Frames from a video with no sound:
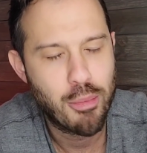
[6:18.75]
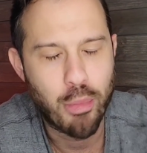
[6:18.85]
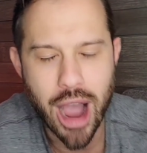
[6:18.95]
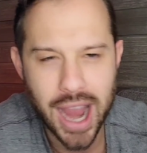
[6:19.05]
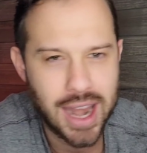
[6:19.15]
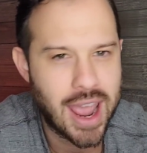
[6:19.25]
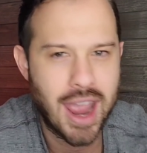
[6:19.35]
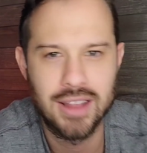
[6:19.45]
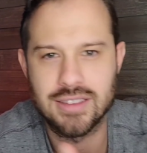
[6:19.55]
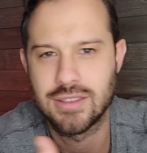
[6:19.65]

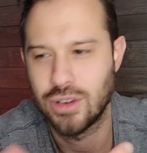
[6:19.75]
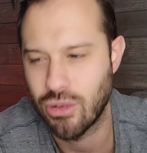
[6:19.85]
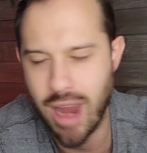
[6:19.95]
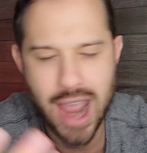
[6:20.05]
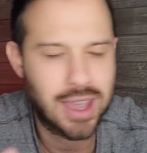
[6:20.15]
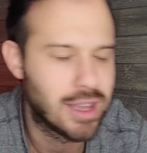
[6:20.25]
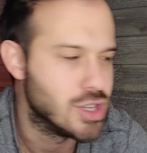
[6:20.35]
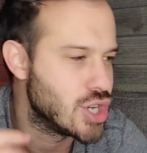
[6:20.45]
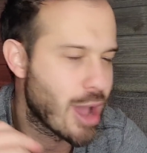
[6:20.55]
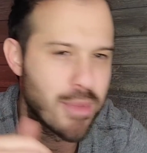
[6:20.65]
Binance, Kraken,
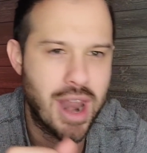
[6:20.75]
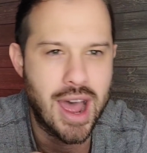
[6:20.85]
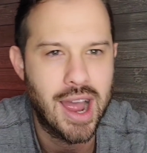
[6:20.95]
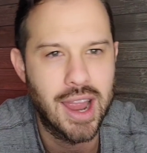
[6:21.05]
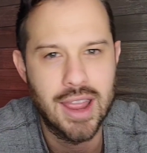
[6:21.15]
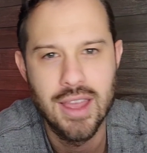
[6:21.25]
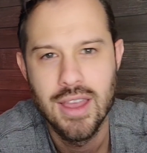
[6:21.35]
Gemini,